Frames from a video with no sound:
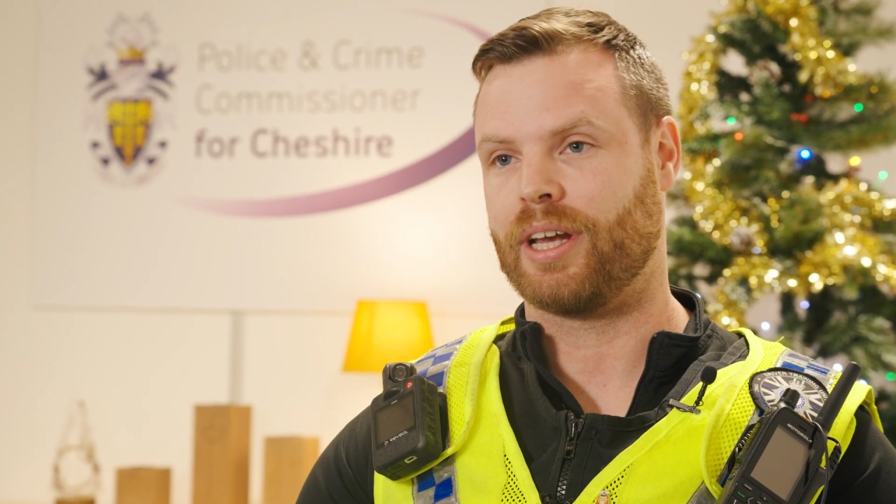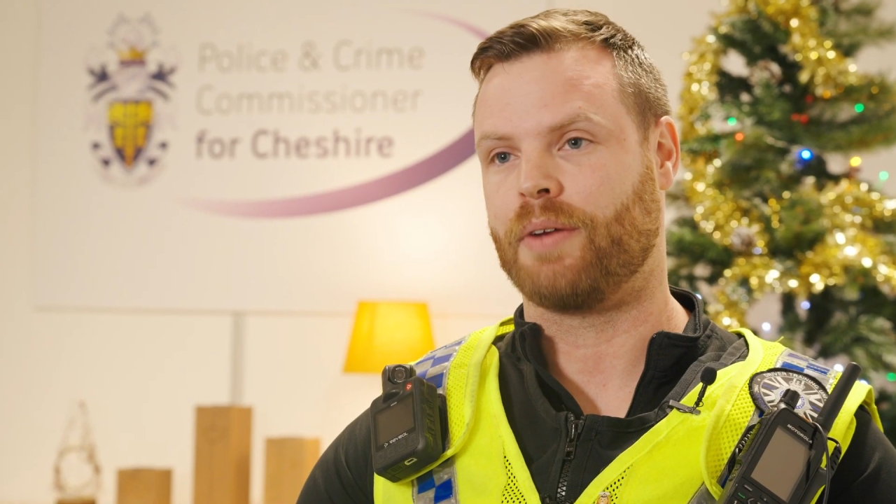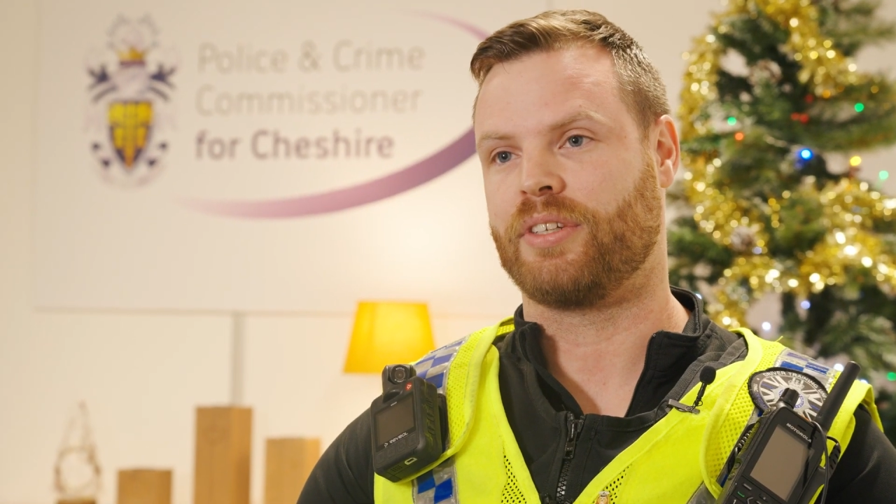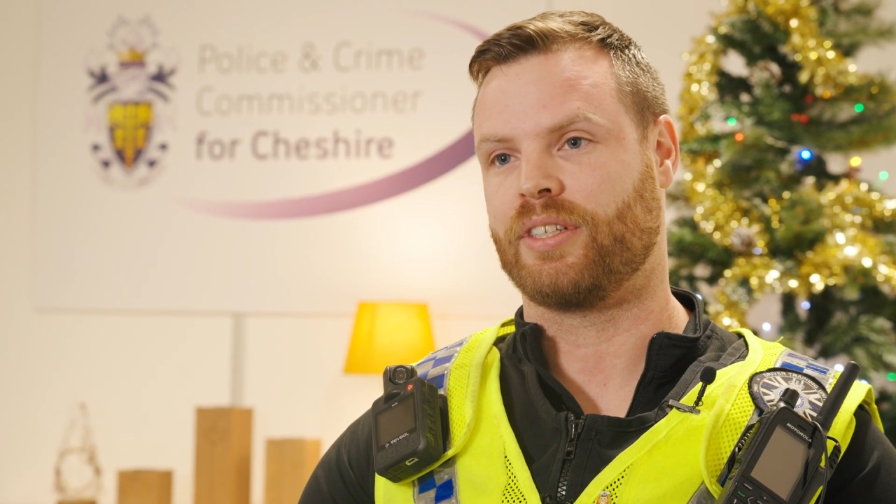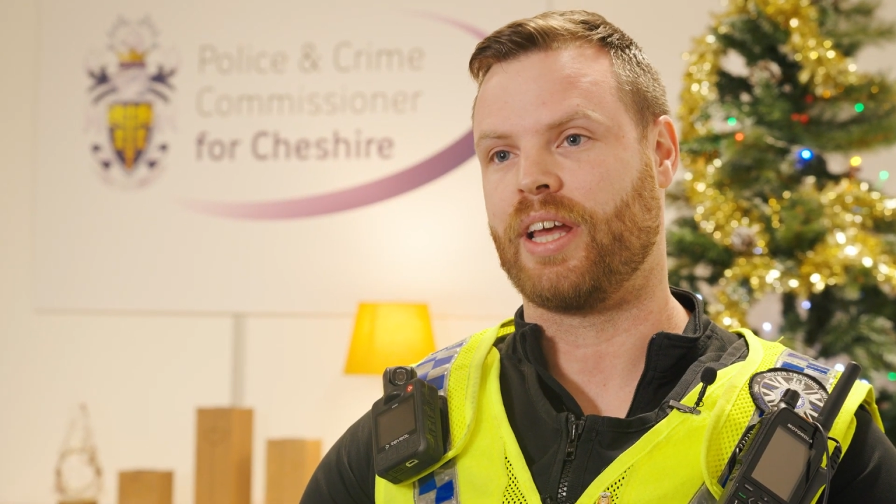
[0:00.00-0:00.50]

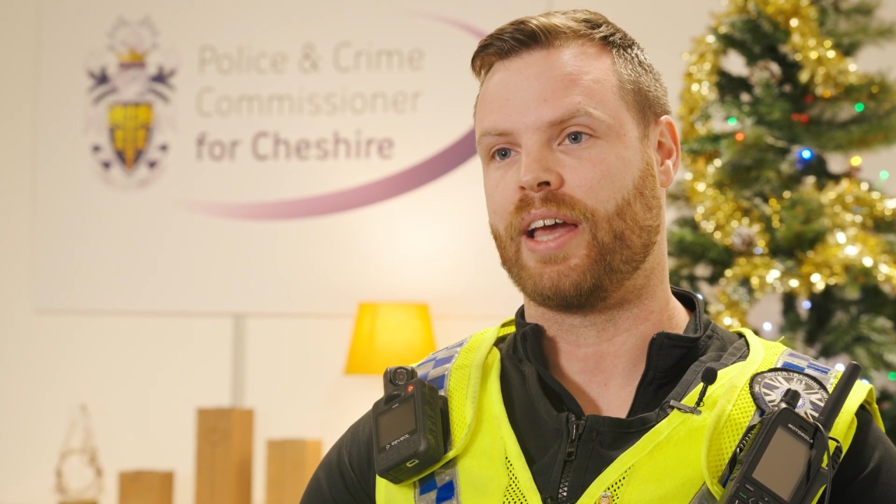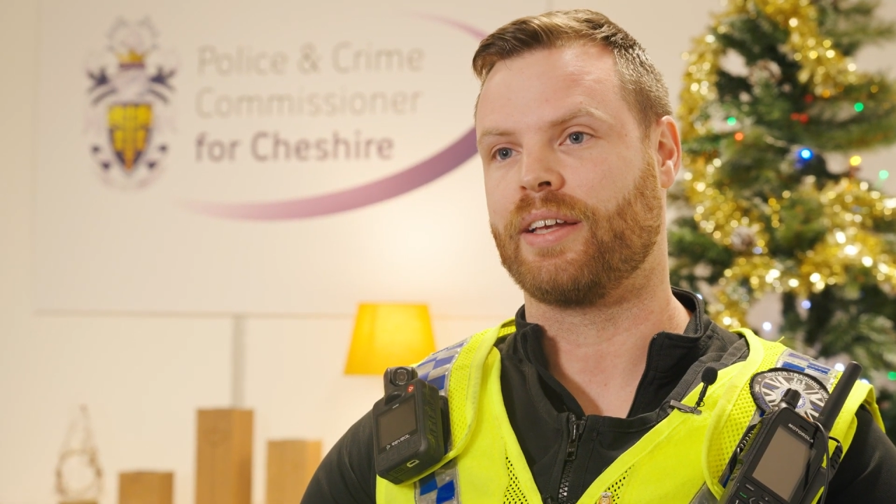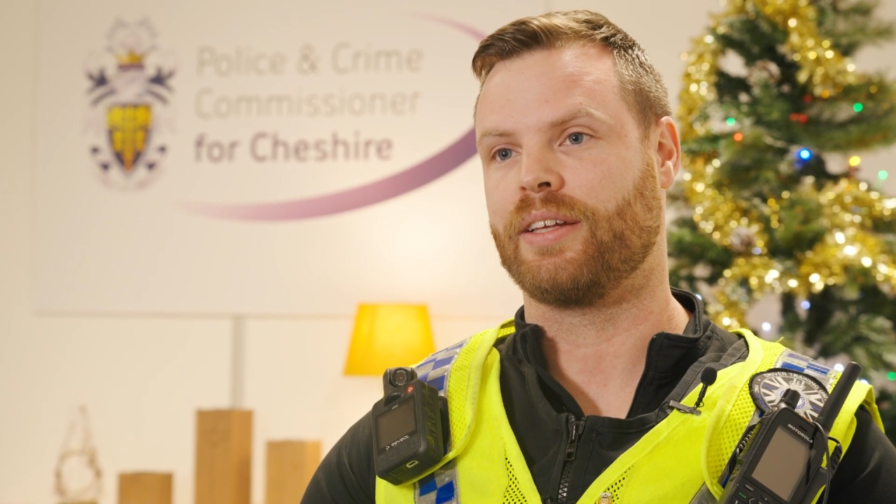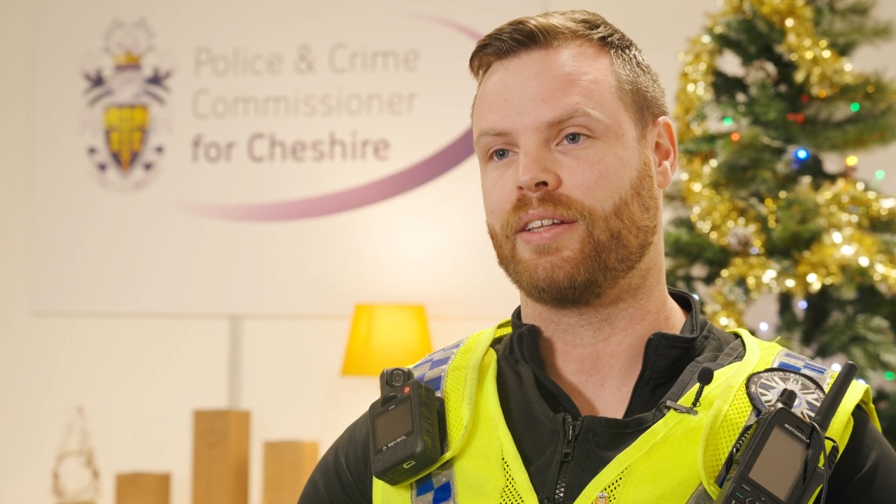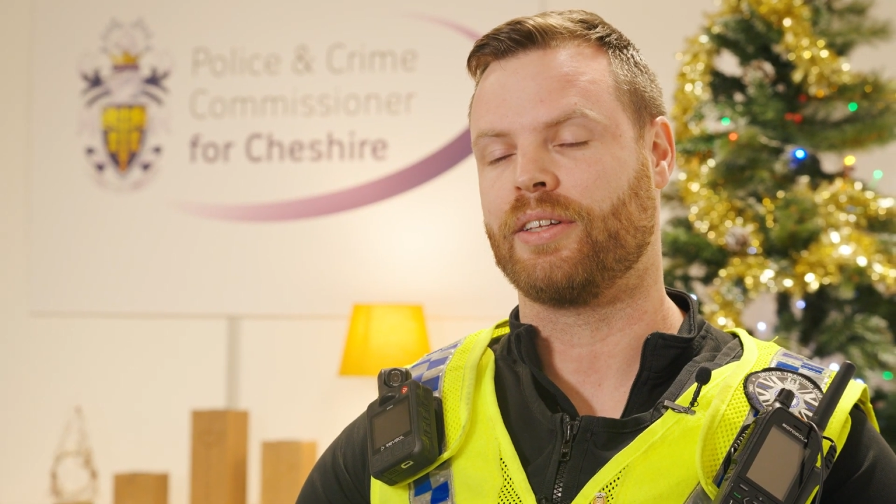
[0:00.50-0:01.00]
times to
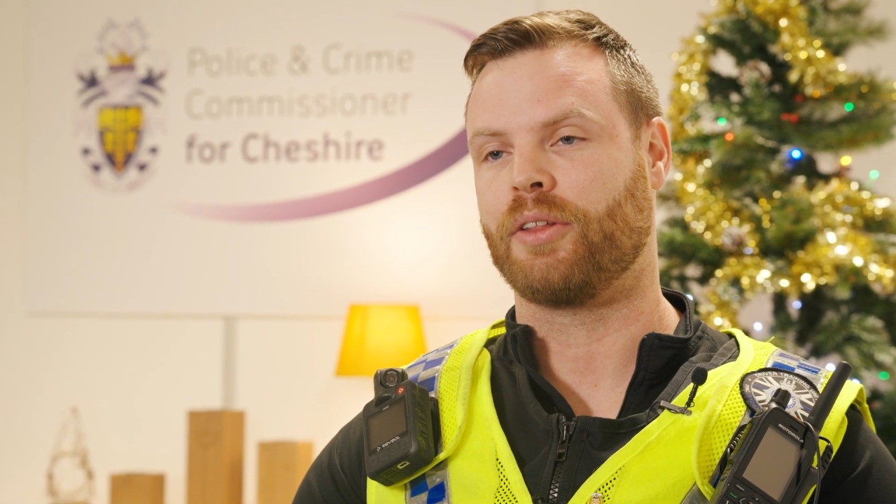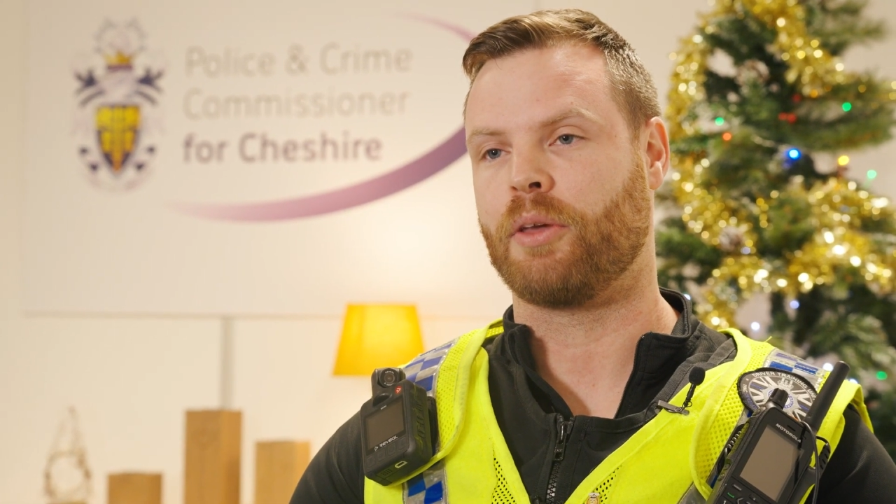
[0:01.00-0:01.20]
say you know,